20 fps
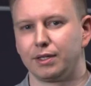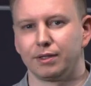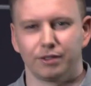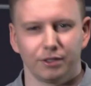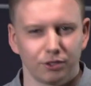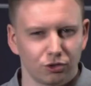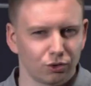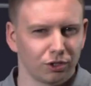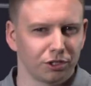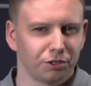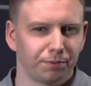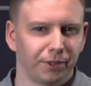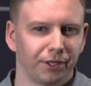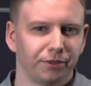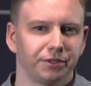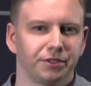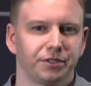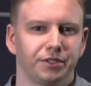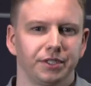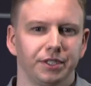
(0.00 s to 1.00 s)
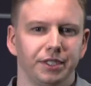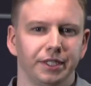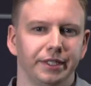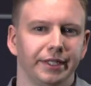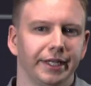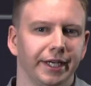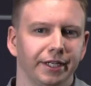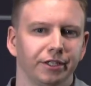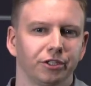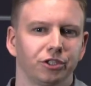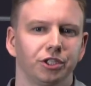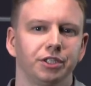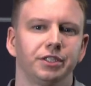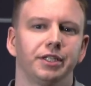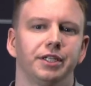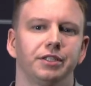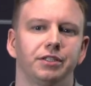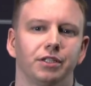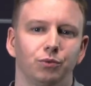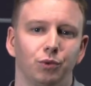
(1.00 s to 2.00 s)
This transparency in the energy
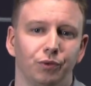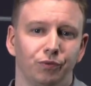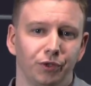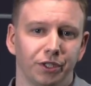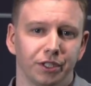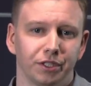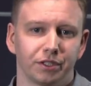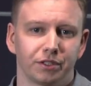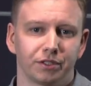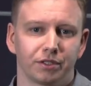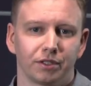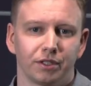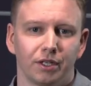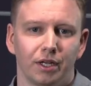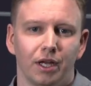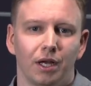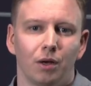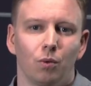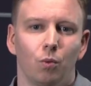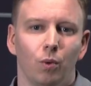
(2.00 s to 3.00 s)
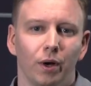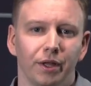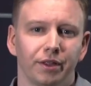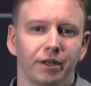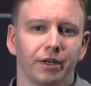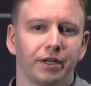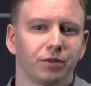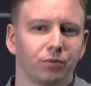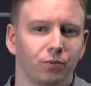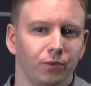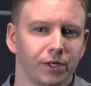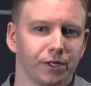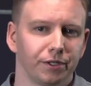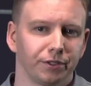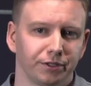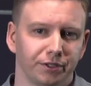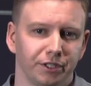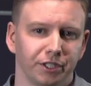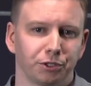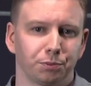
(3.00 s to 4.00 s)
data reveals whether and
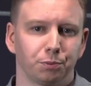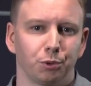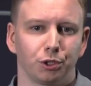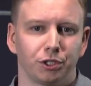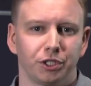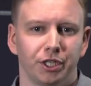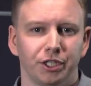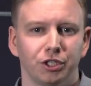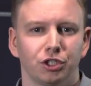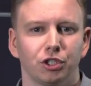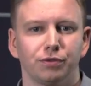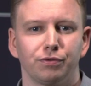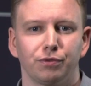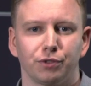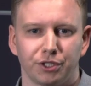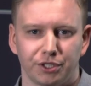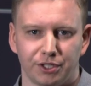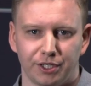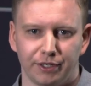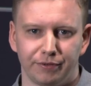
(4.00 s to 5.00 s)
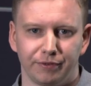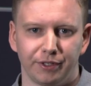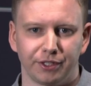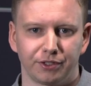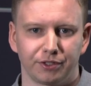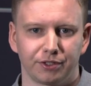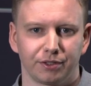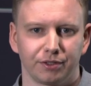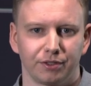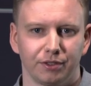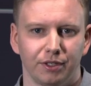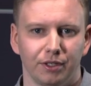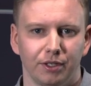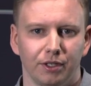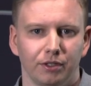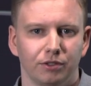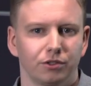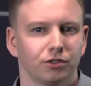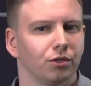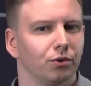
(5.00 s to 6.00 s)
where there's potential for savings.
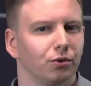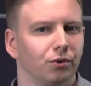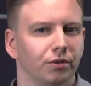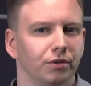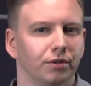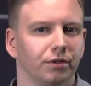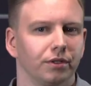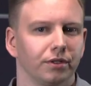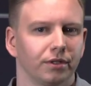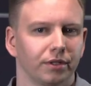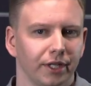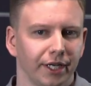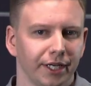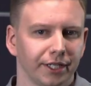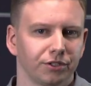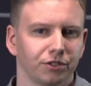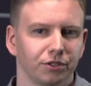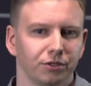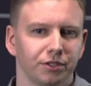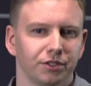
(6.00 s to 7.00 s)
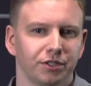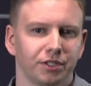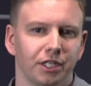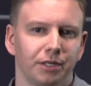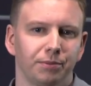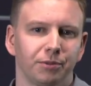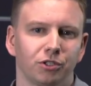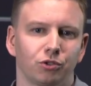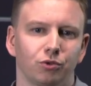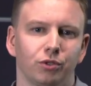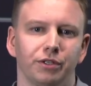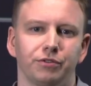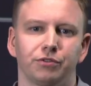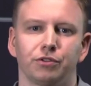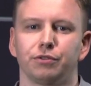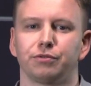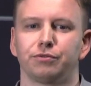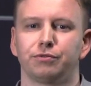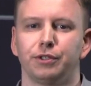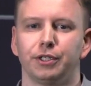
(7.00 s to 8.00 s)
So, thanks to the SINAMICS drive
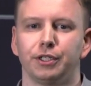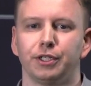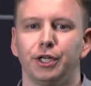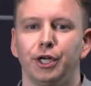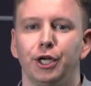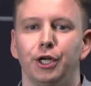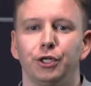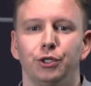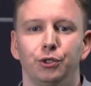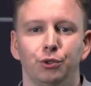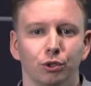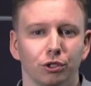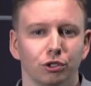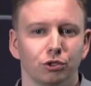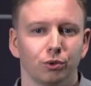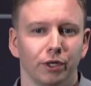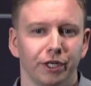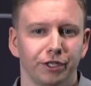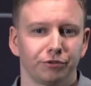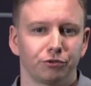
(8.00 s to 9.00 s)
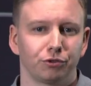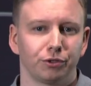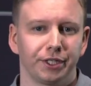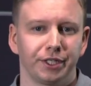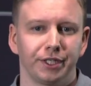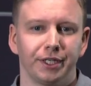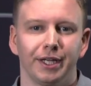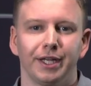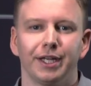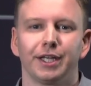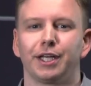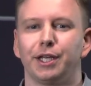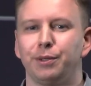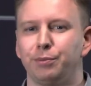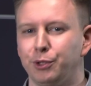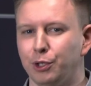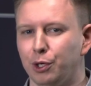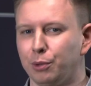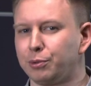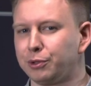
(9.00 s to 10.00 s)
software, your drivetrain can
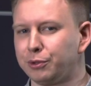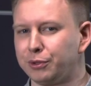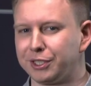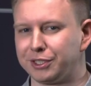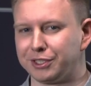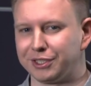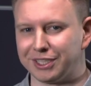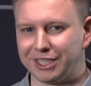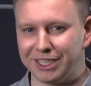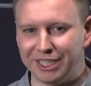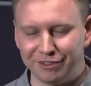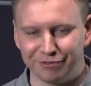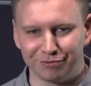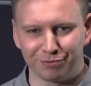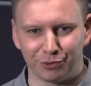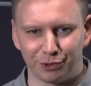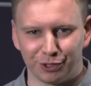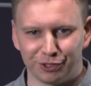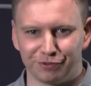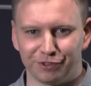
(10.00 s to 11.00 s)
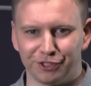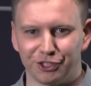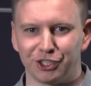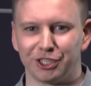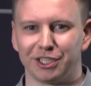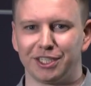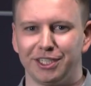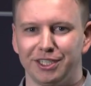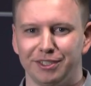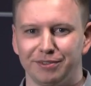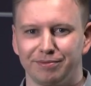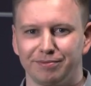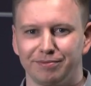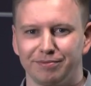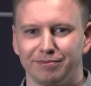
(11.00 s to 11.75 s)
be operated even more efficiently.